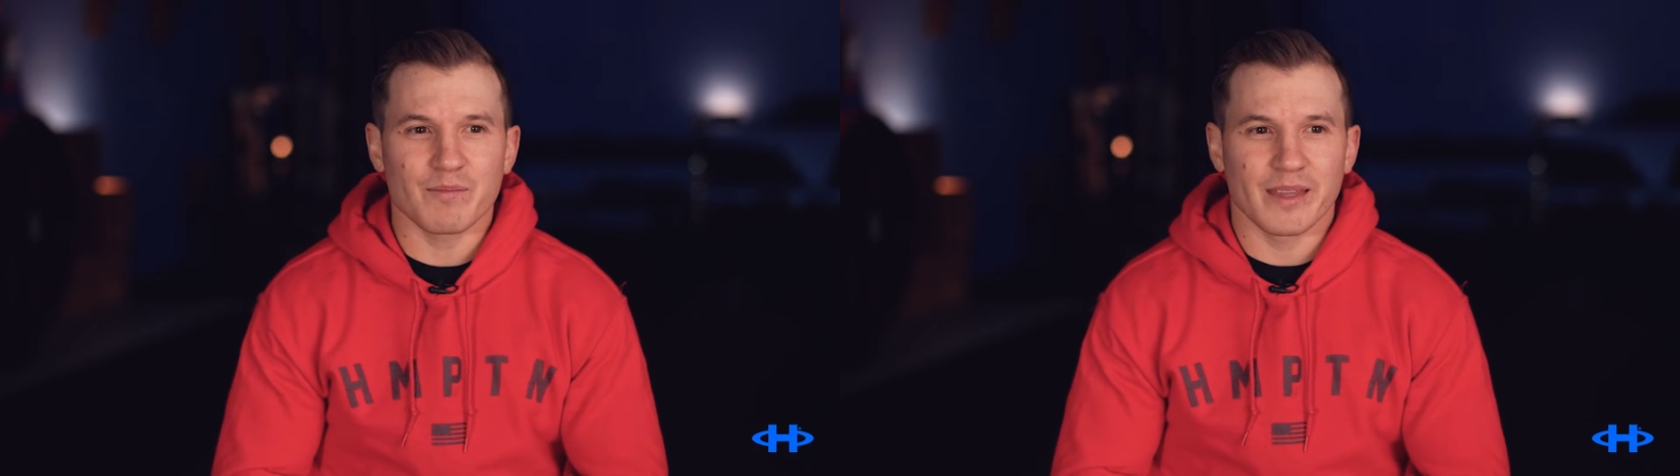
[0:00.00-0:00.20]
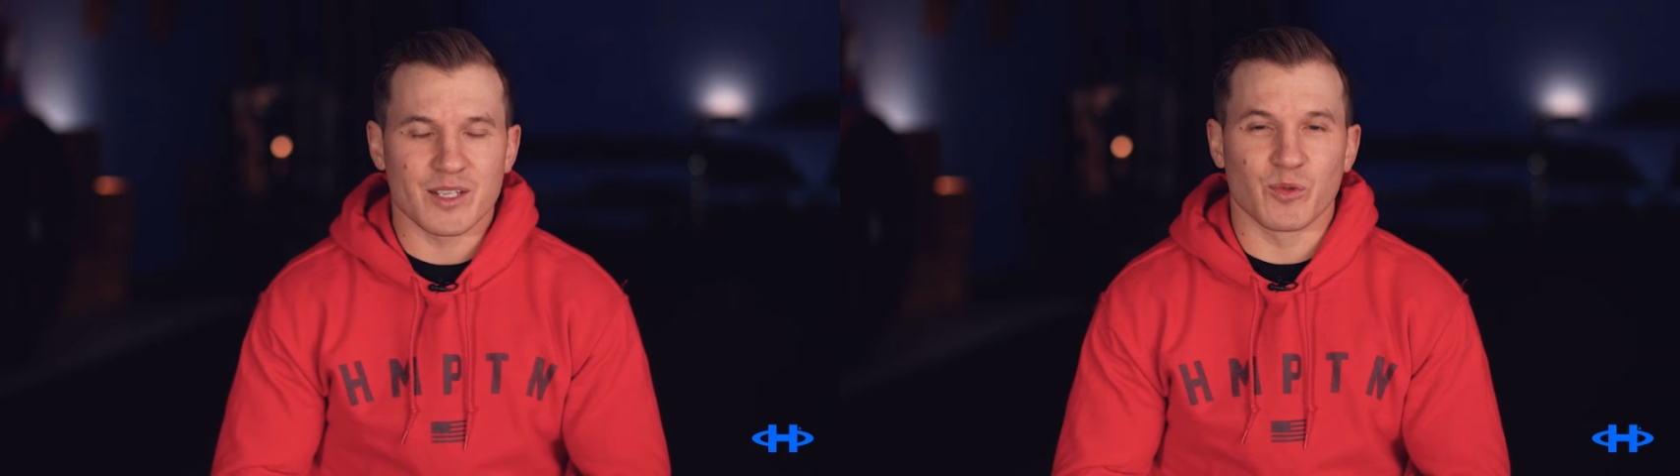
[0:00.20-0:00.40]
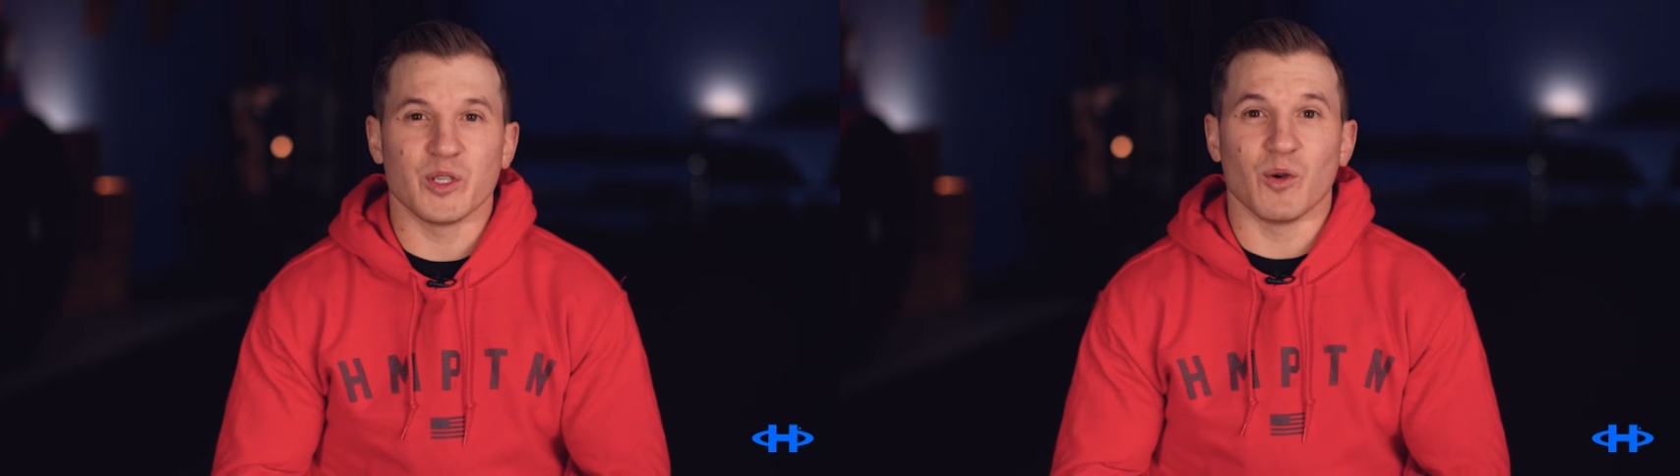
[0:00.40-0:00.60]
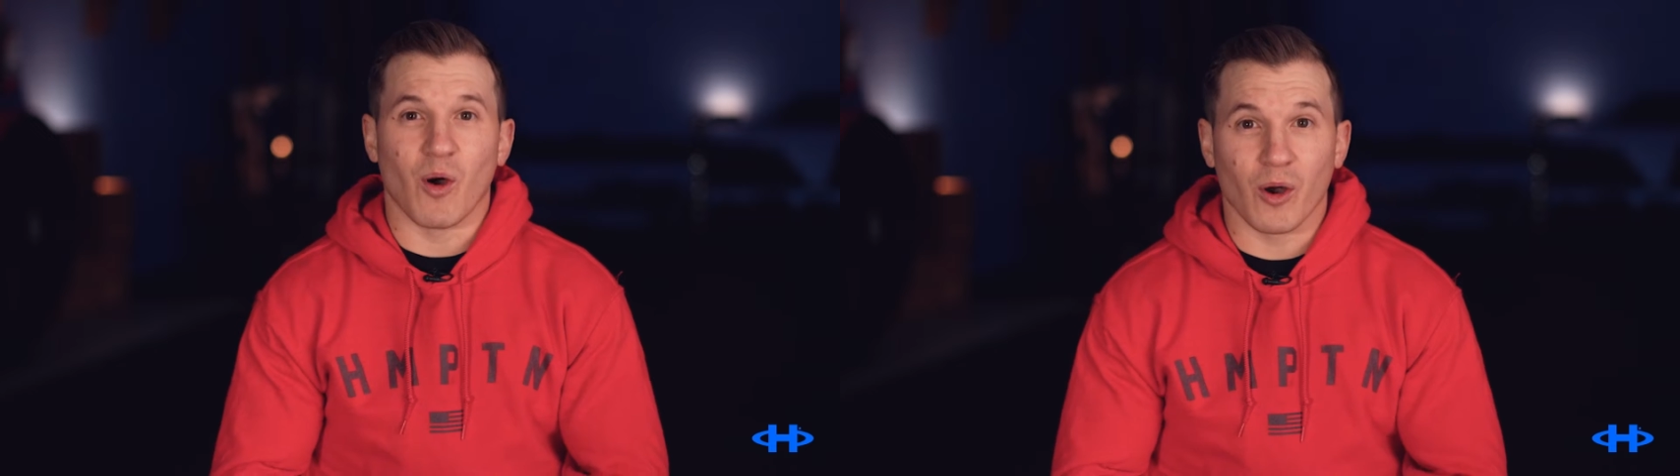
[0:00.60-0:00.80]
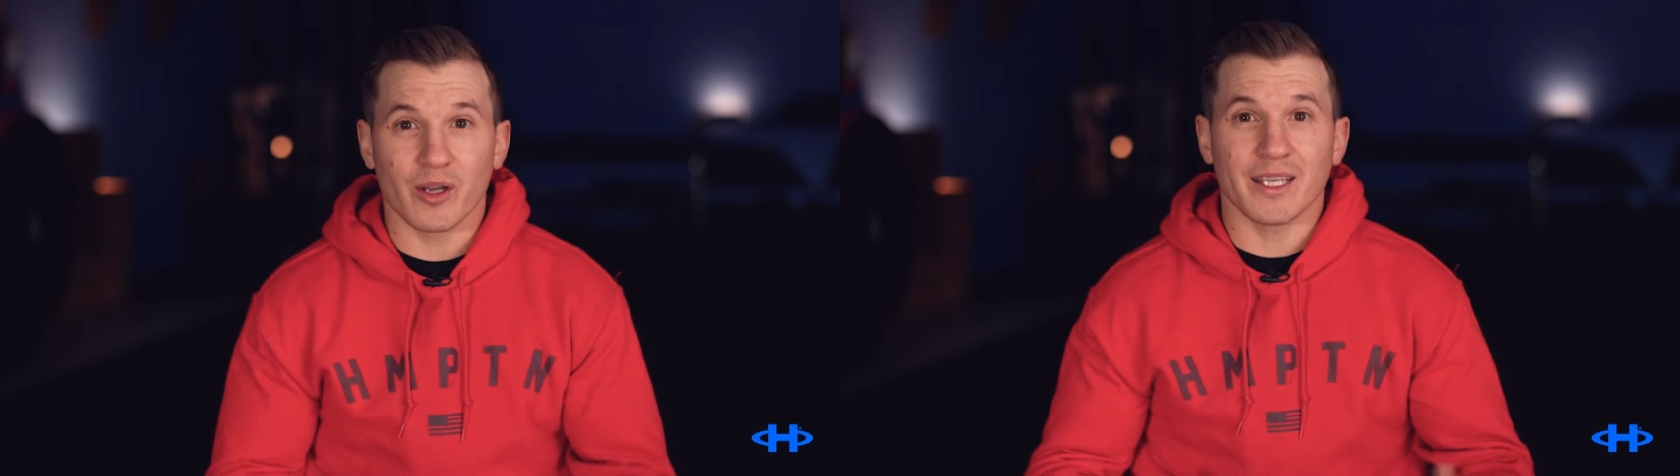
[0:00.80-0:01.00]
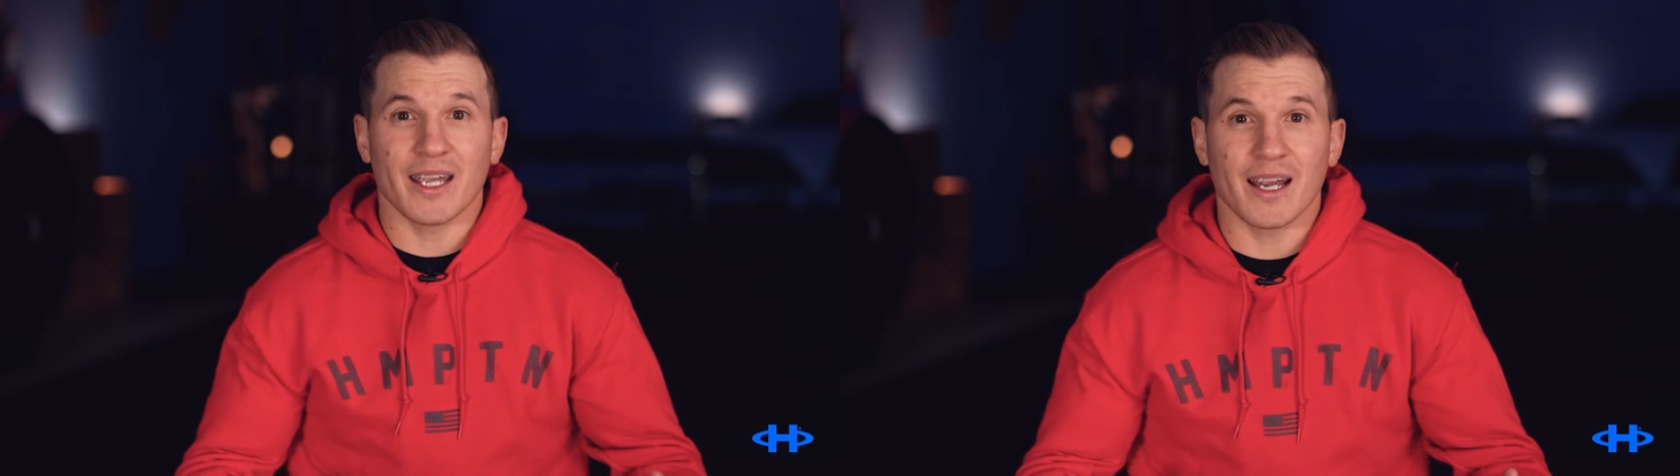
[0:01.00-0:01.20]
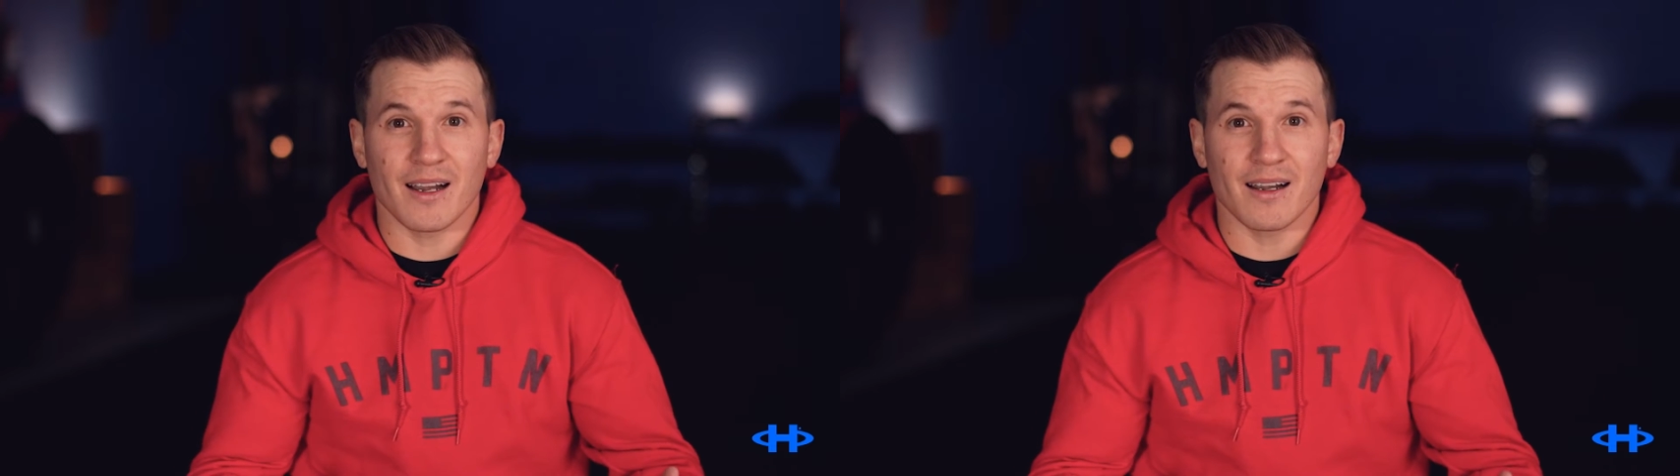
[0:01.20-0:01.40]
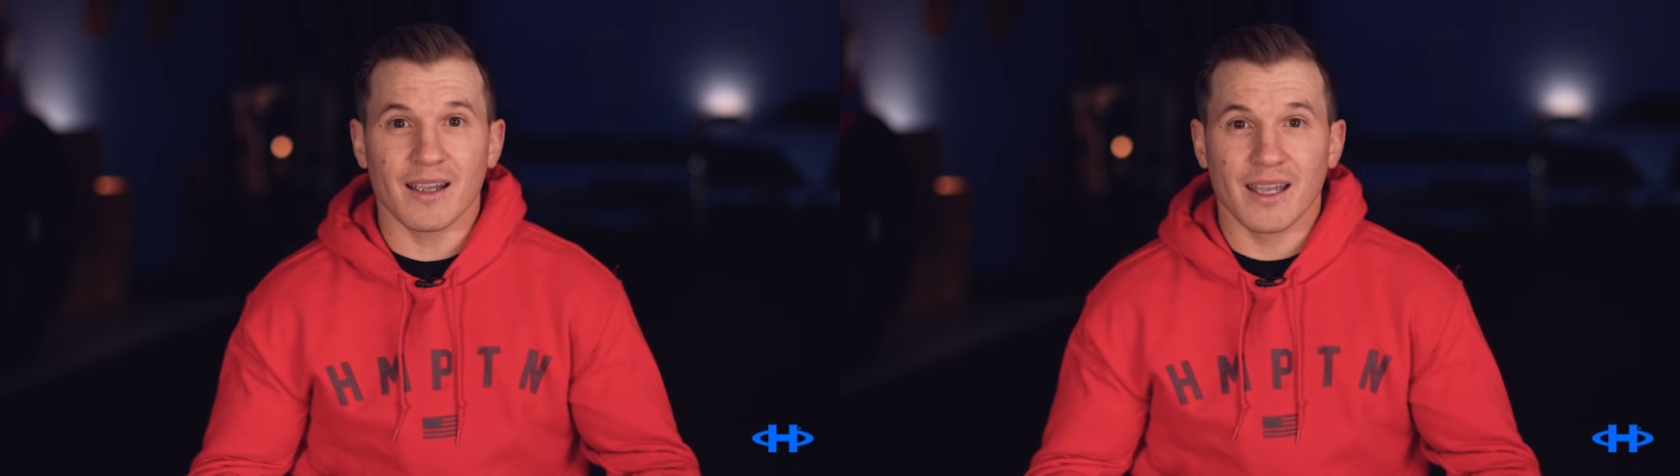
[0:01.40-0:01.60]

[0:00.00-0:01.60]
is when you are in the air